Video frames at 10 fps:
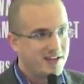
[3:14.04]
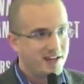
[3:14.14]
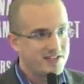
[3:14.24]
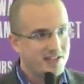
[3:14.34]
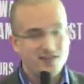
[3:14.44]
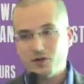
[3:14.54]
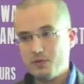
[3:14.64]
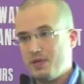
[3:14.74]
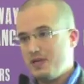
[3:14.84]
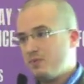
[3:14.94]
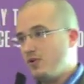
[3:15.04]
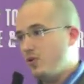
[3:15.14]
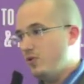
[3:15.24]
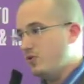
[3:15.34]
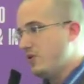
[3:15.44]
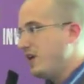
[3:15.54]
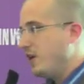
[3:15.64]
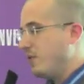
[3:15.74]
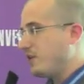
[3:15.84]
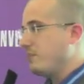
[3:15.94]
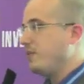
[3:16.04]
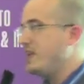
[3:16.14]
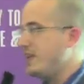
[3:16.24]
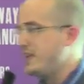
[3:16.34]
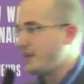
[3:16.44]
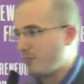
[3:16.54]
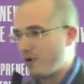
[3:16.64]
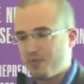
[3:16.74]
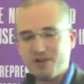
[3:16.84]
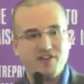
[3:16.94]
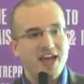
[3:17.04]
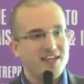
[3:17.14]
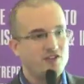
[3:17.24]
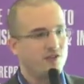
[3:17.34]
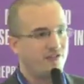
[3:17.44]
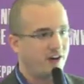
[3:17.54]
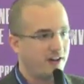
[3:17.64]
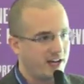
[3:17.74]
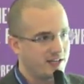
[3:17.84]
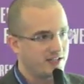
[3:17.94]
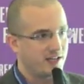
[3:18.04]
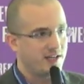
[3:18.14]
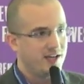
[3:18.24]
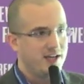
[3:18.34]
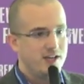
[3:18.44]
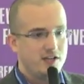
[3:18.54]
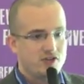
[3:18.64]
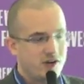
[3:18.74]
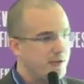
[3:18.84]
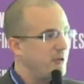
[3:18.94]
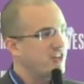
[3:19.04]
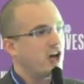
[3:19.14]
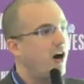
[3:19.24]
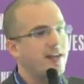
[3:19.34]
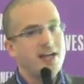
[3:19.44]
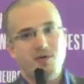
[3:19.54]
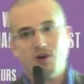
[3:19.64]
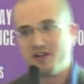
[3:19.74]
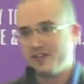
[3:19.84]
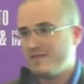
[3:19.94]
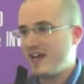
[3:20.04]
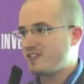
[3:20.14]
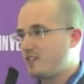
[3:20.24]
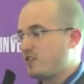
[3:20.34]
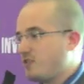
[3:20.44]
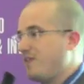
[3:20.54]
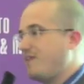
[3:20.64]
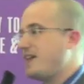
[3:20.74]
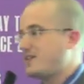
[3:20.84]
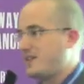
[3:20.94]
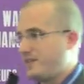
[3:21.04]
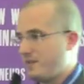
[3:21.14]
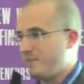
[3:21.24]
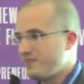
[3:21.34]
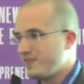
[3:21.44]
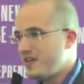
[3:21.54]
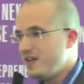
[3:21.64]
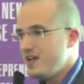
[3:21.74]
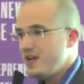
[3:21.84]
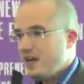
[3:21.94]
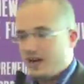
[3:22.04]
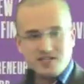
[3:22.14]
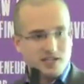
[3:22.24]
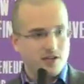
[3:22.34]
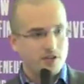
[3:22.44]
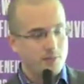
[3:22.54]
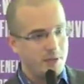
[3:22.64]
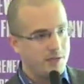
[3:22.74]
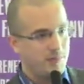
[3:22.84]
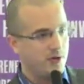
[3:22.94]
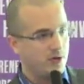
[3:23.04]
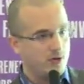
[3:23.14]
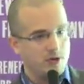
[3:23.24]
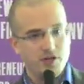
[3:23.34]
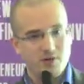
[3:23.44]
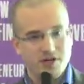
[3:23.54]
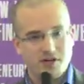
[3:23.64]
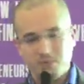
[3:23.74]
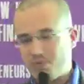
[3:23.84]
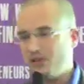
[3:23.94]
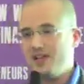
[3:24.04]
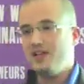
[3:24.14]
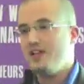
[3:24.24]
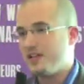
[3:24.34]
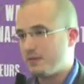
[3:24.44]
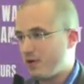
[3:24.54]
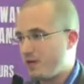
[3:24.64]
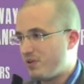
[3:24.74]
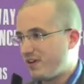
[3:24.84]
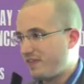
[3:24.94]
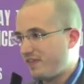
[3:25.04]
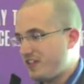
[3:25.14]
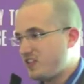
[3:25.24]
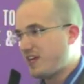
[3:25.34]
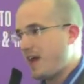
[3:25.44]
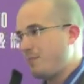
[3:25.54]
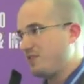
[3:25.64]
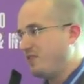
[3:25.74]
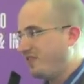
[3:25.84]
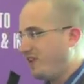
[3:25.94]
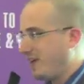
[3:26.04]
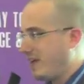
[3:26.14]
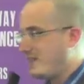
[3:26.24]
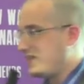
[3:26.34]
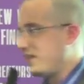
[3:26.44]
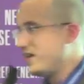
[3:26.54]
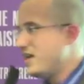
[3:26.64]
I see a lot of people who are completely inappropriate for angel financing, trying to pitch high net worth investors to invest in them. I see a lot of people who are completely inappropriate for venture capital financing,